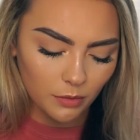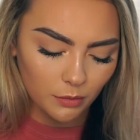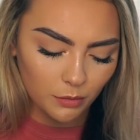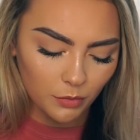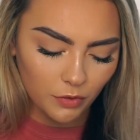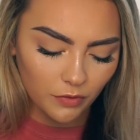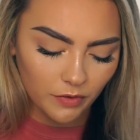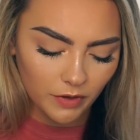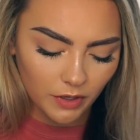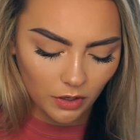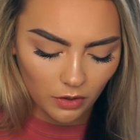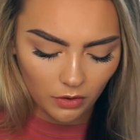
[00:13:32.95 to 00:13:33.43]

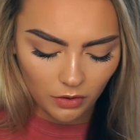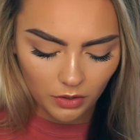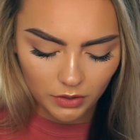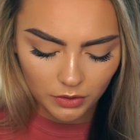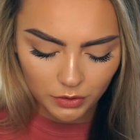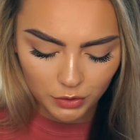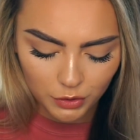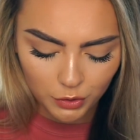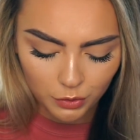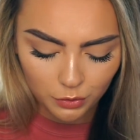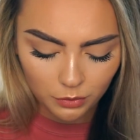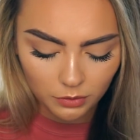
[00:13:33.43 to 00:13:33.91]
Moving
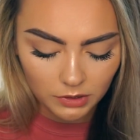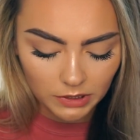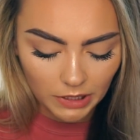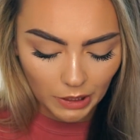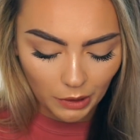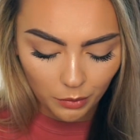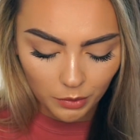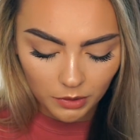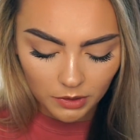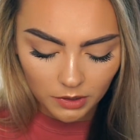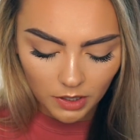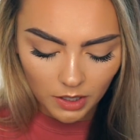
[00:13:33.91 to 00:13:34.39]
on to
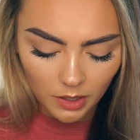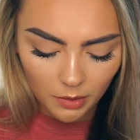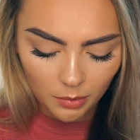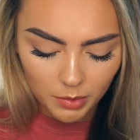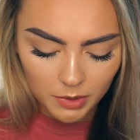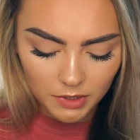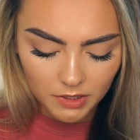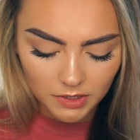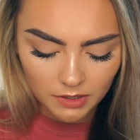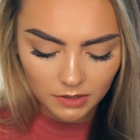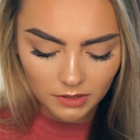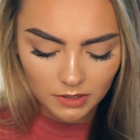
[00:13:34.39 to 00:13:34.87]
liquid
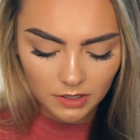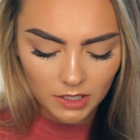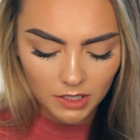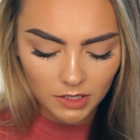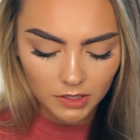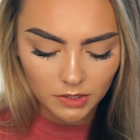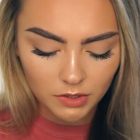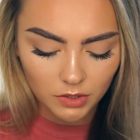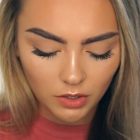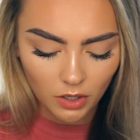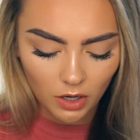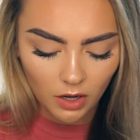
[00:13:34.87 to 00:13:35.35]
lips, the
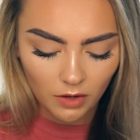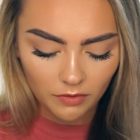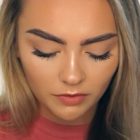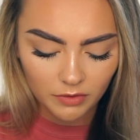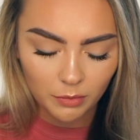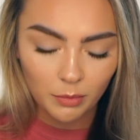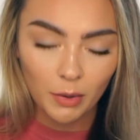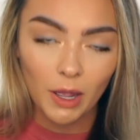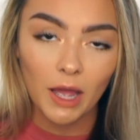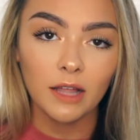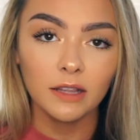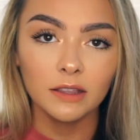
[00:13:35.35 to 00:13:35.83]

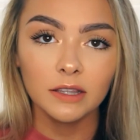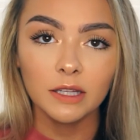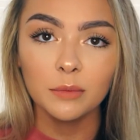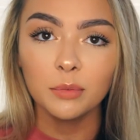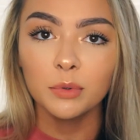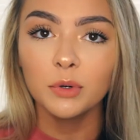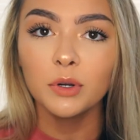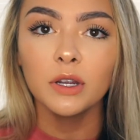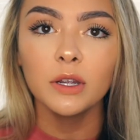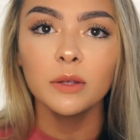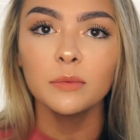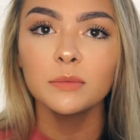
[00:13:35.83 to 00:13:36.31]
soft matte
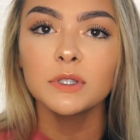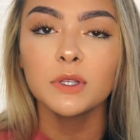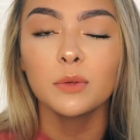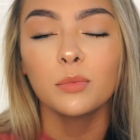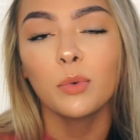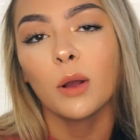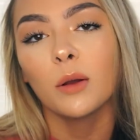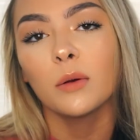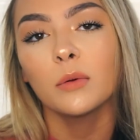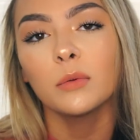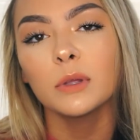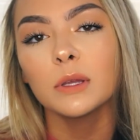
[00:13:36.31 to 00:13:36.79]
lip creams are
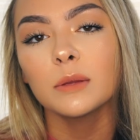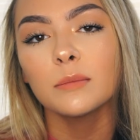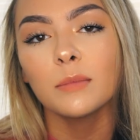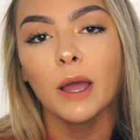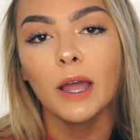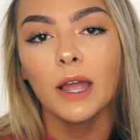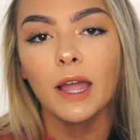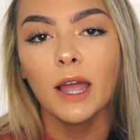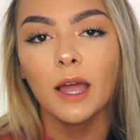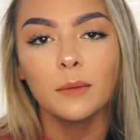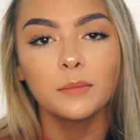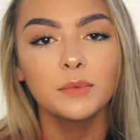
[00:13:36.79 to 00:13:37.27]
probably
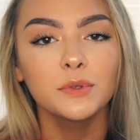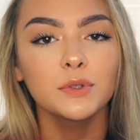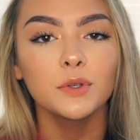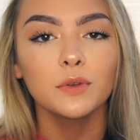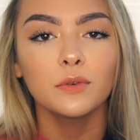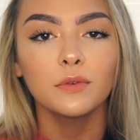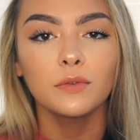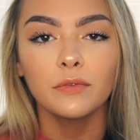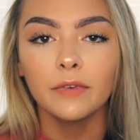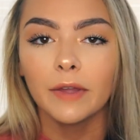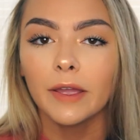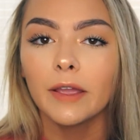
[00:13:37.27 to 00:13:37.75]
my
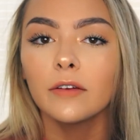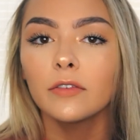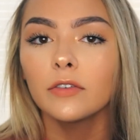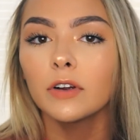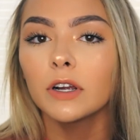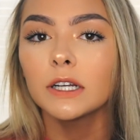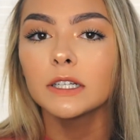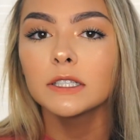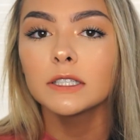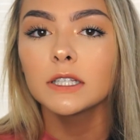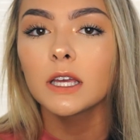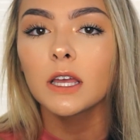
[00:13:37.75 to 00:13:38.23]
absolute
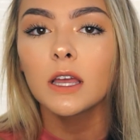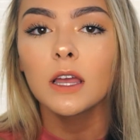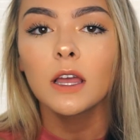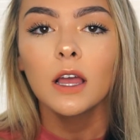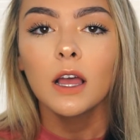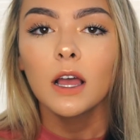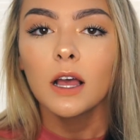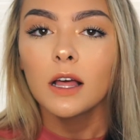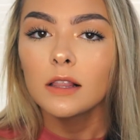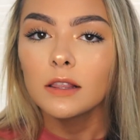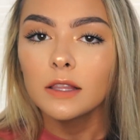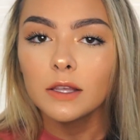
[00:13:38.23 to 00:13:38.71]
favorite
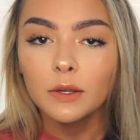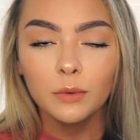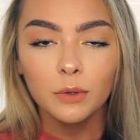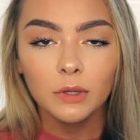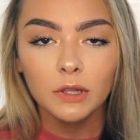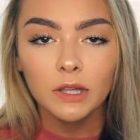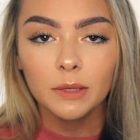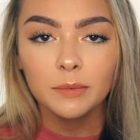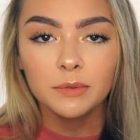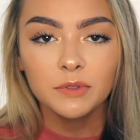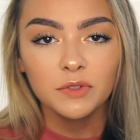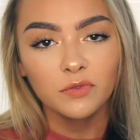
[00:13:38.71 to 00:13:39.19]

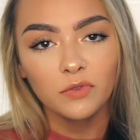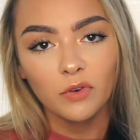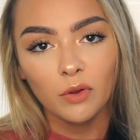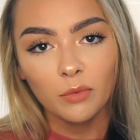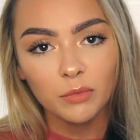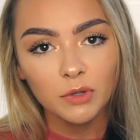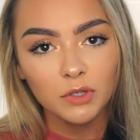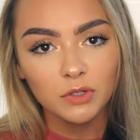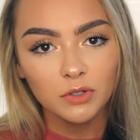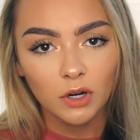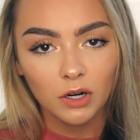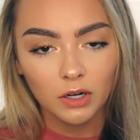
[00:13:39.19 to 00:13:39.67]
liquid lips
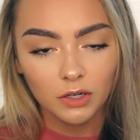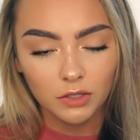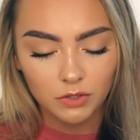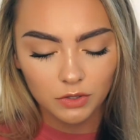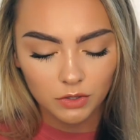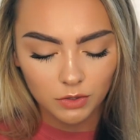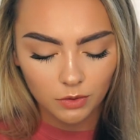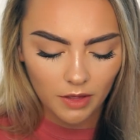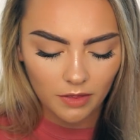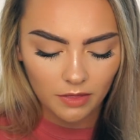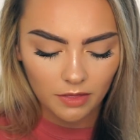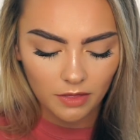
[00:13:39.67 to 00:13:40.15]
from the
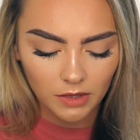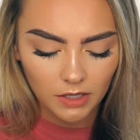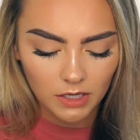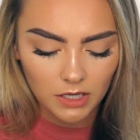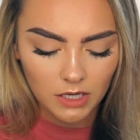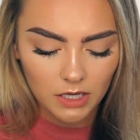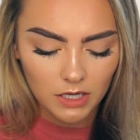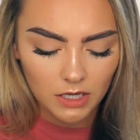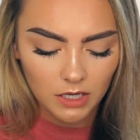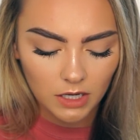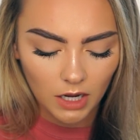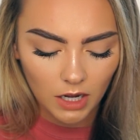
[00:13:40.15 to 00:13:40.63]
drugstore.
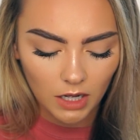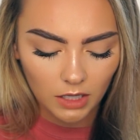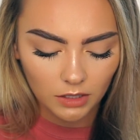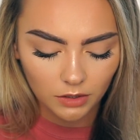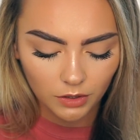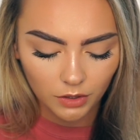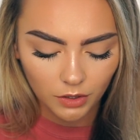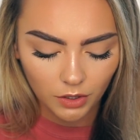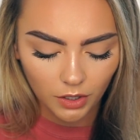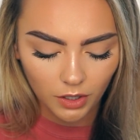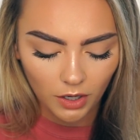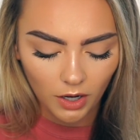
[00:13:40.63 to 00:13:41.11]
The
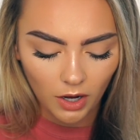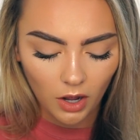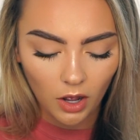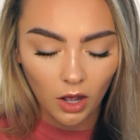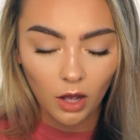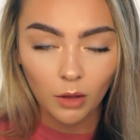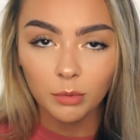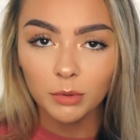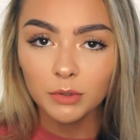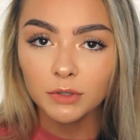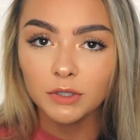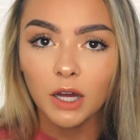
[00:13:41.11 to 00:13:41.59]
color
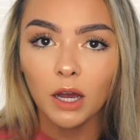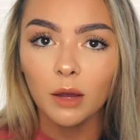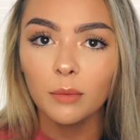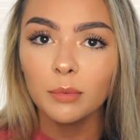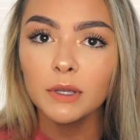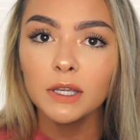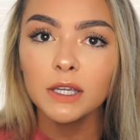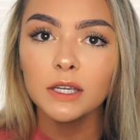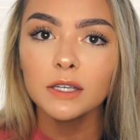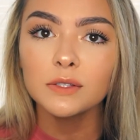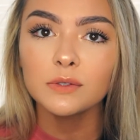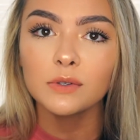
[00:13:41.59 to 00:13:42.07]
Abu
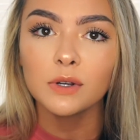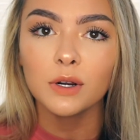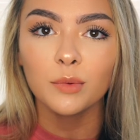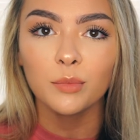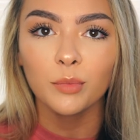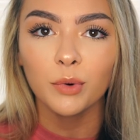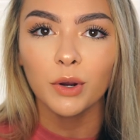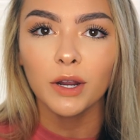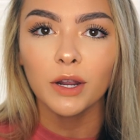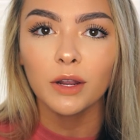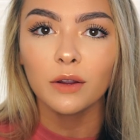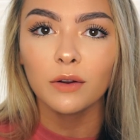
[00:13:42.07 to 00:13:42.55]
Dhabi is what
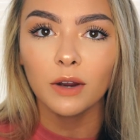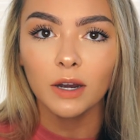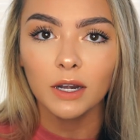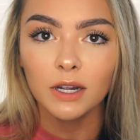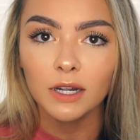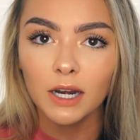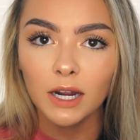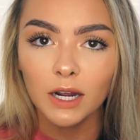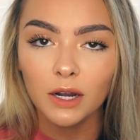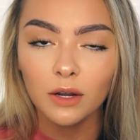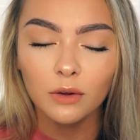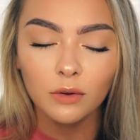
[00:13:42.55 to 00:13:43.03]
I'm wearing right
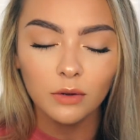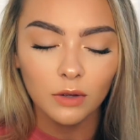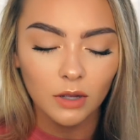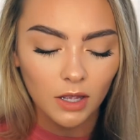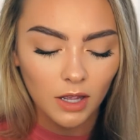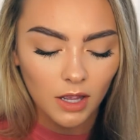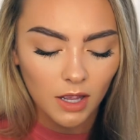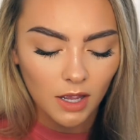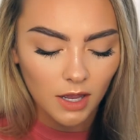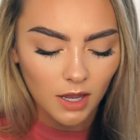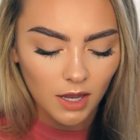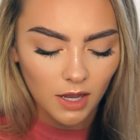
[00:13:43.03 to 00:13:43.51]
now,
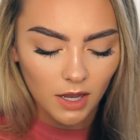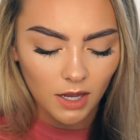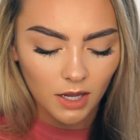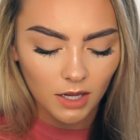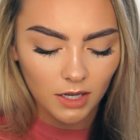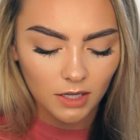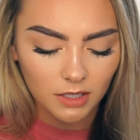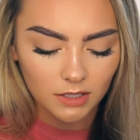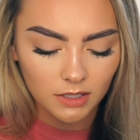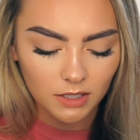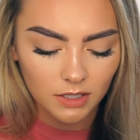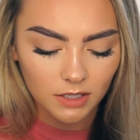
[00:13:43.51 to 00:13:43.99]

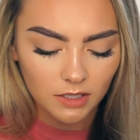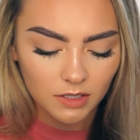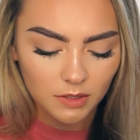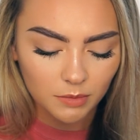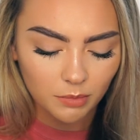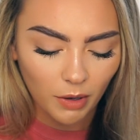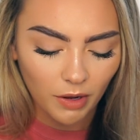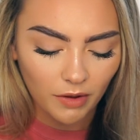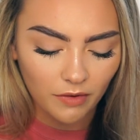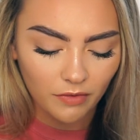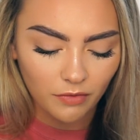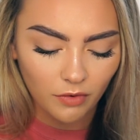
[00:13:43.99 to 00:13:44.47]
and it is
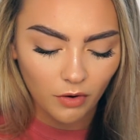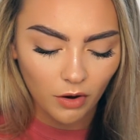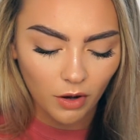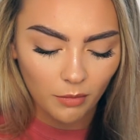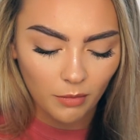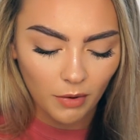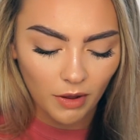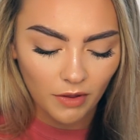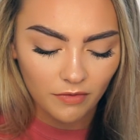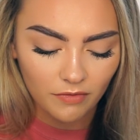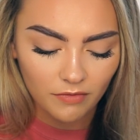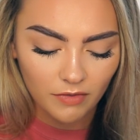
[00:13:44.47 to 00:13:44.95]
by far
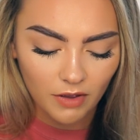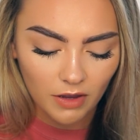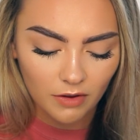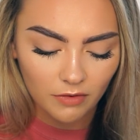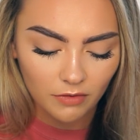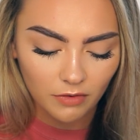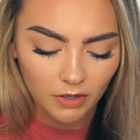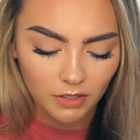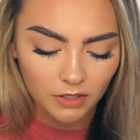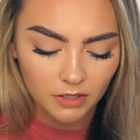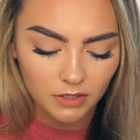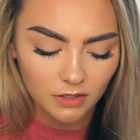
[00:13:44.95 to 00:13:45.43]
my
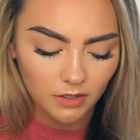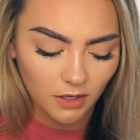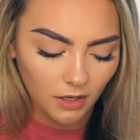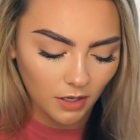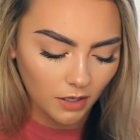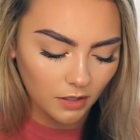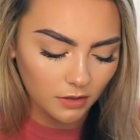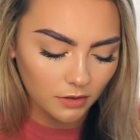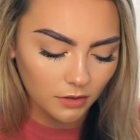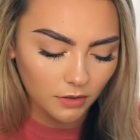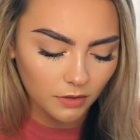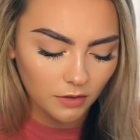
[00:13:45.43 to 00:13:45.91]
favorite
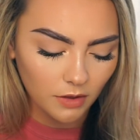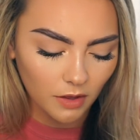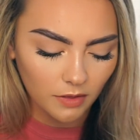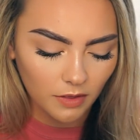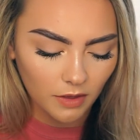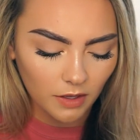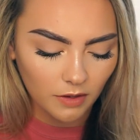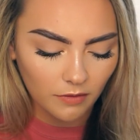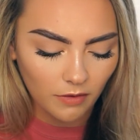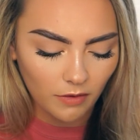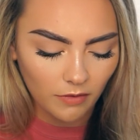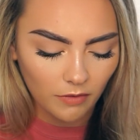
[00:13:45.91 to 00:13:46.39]
color that
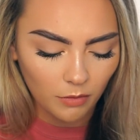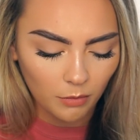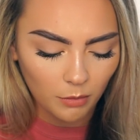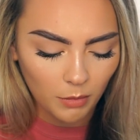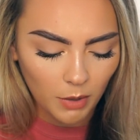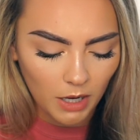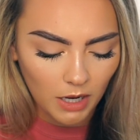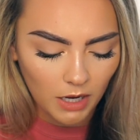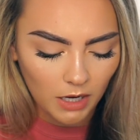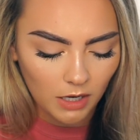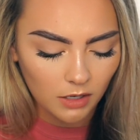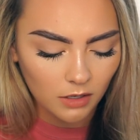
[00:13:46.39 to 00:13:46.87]
they've ever
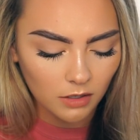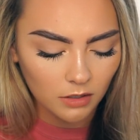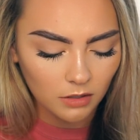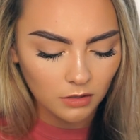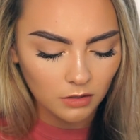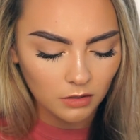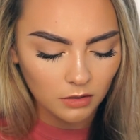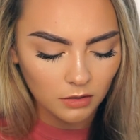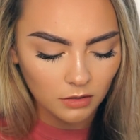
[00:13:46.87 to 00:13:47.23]
made.